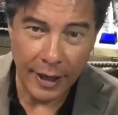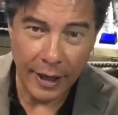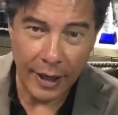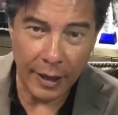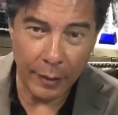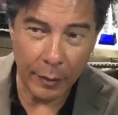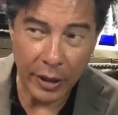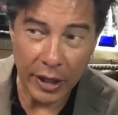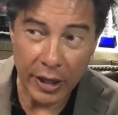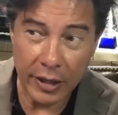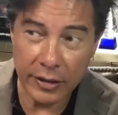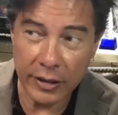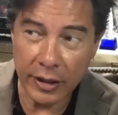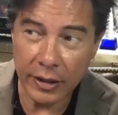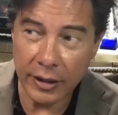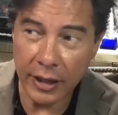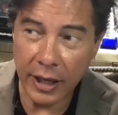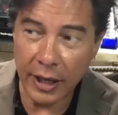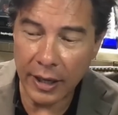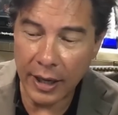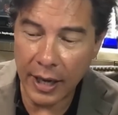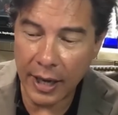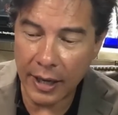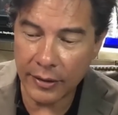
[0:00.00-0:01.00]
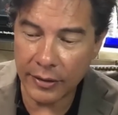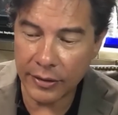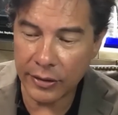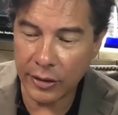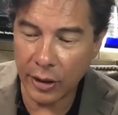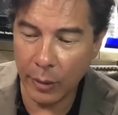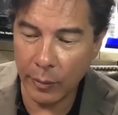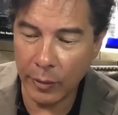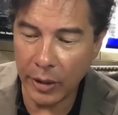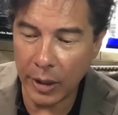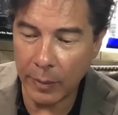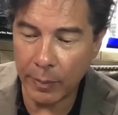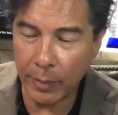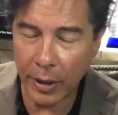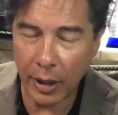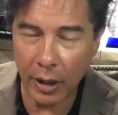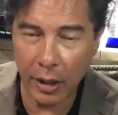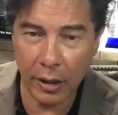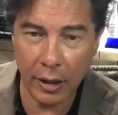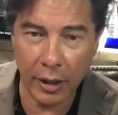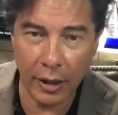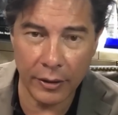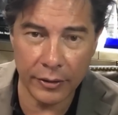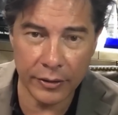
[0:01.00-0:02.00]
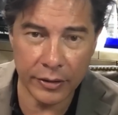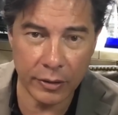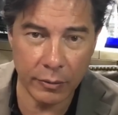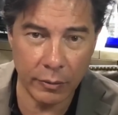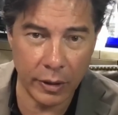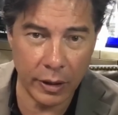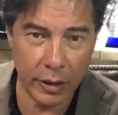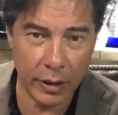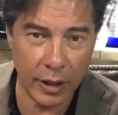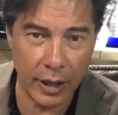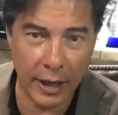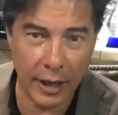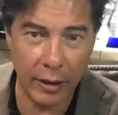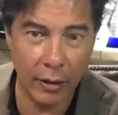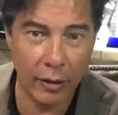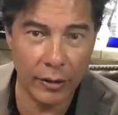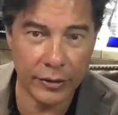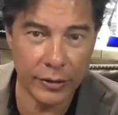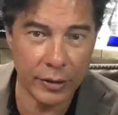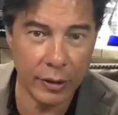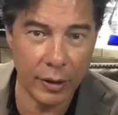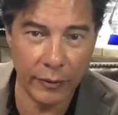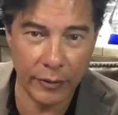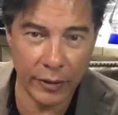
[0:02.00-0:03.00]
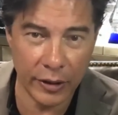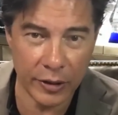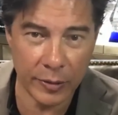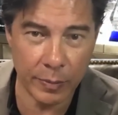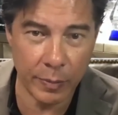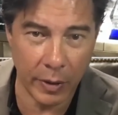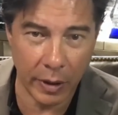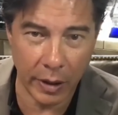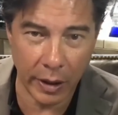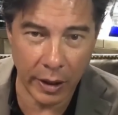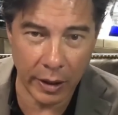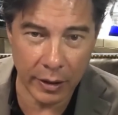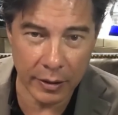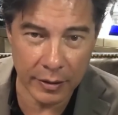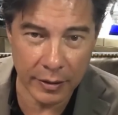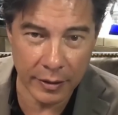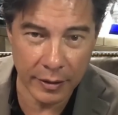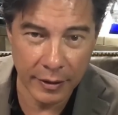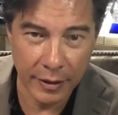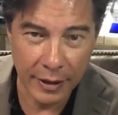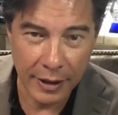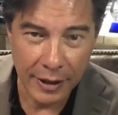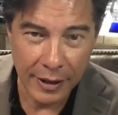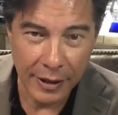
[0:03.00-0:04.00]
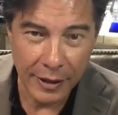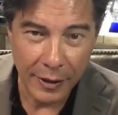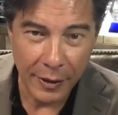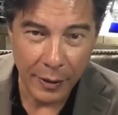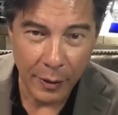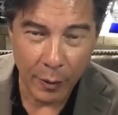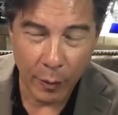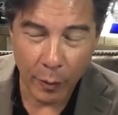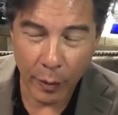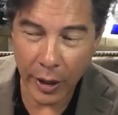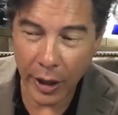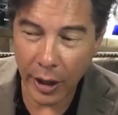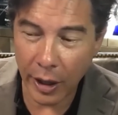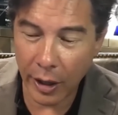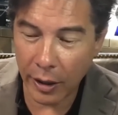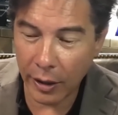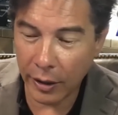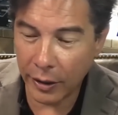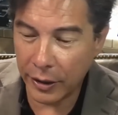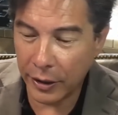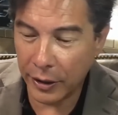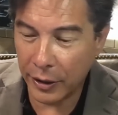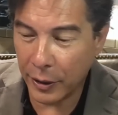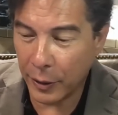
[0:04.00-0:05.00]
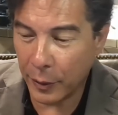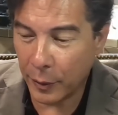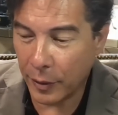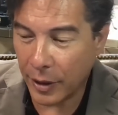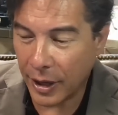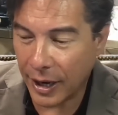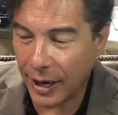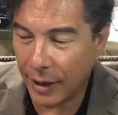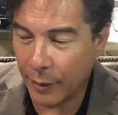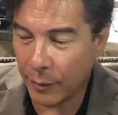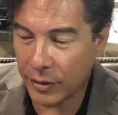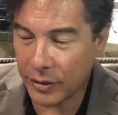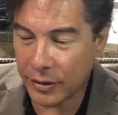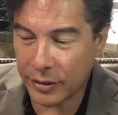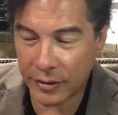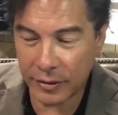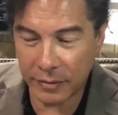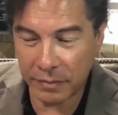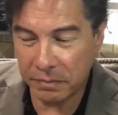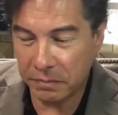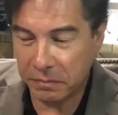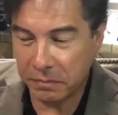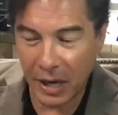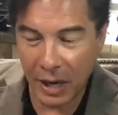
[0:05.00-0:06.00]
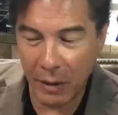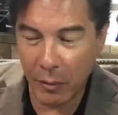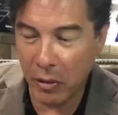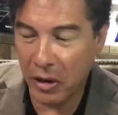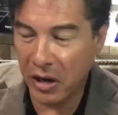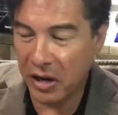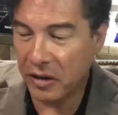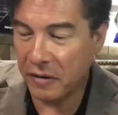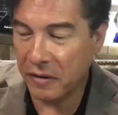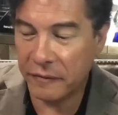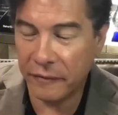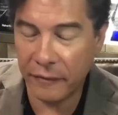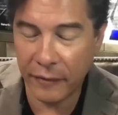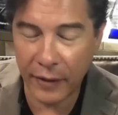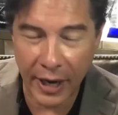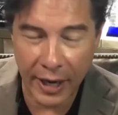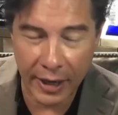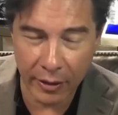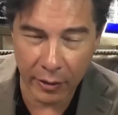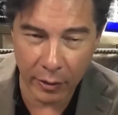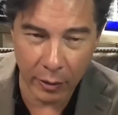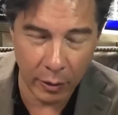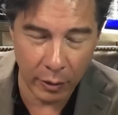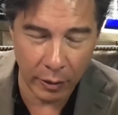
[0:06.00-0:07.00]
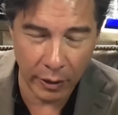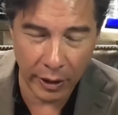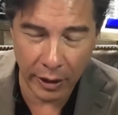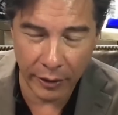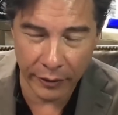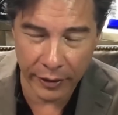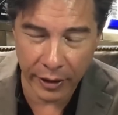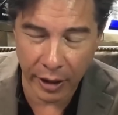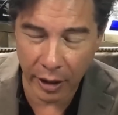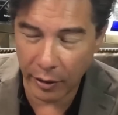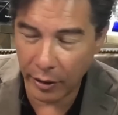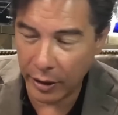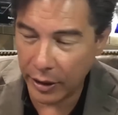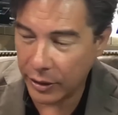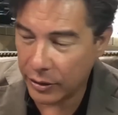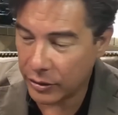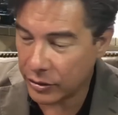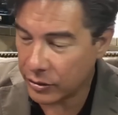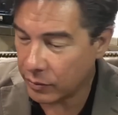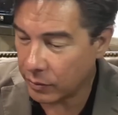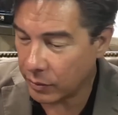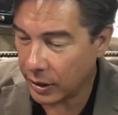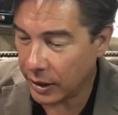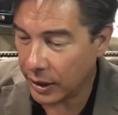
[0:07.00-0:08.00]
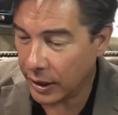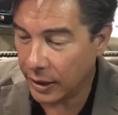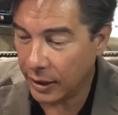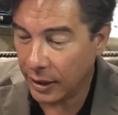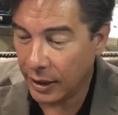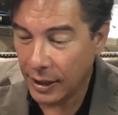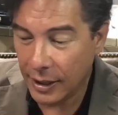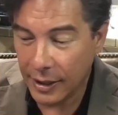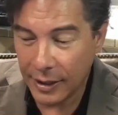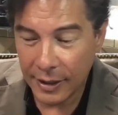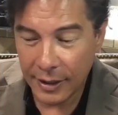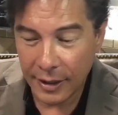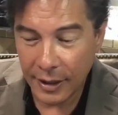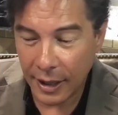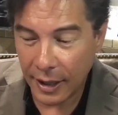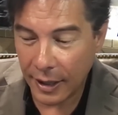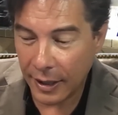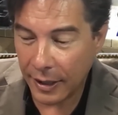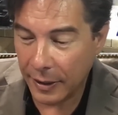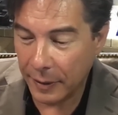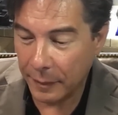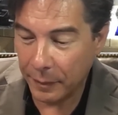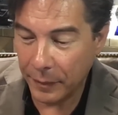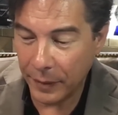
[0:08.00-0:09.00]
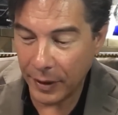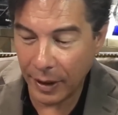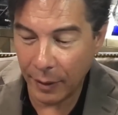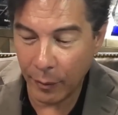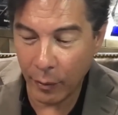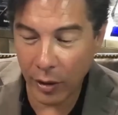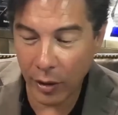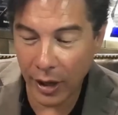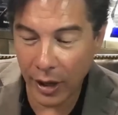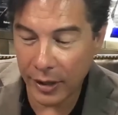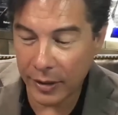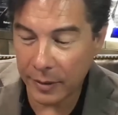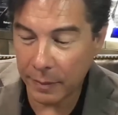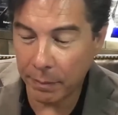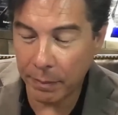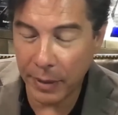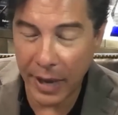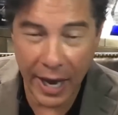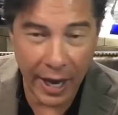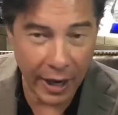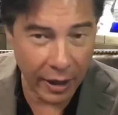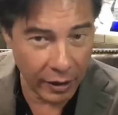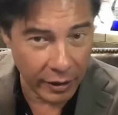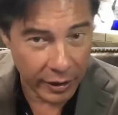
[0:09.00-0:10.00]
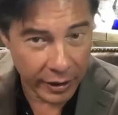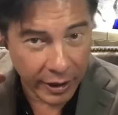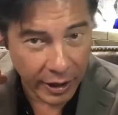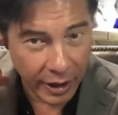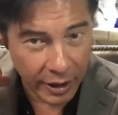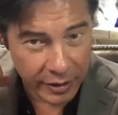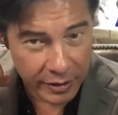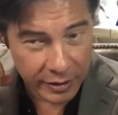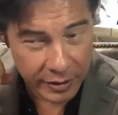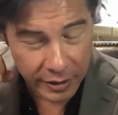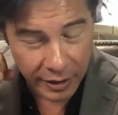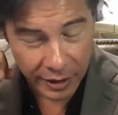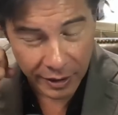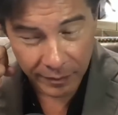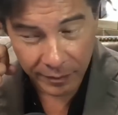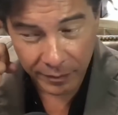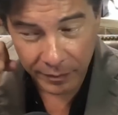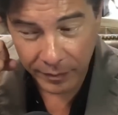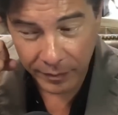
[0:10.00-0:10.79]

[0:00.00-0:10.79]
because it has so many parallels to what I also have experienced, where, I wanted to fight the whole healthcare industry. I wanted to battle against it.